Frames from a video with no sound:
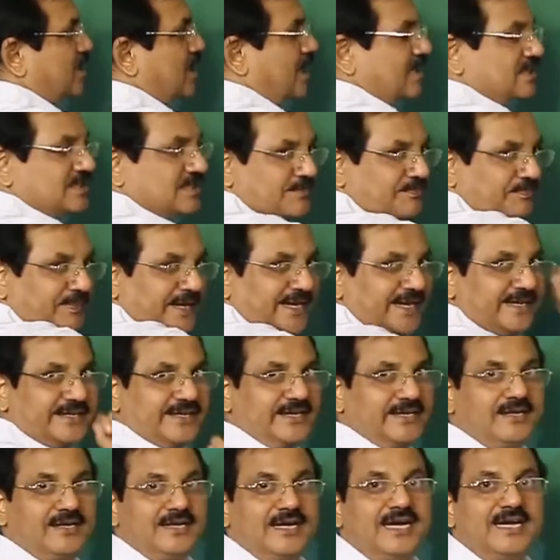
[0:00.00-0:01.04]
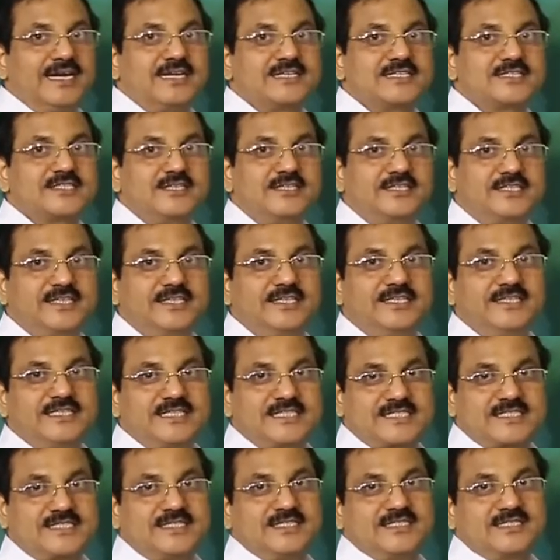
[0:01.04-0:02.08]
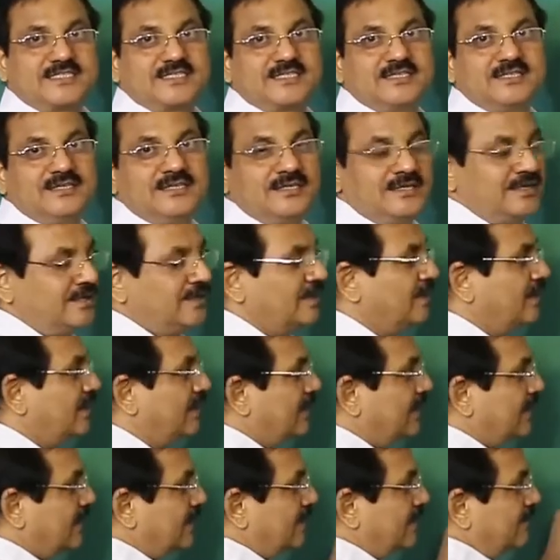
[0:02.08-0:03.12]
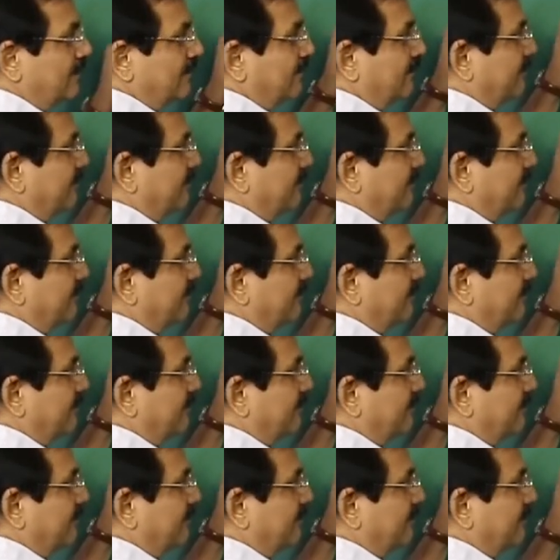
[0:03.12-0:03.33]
are separated at a certain distance, and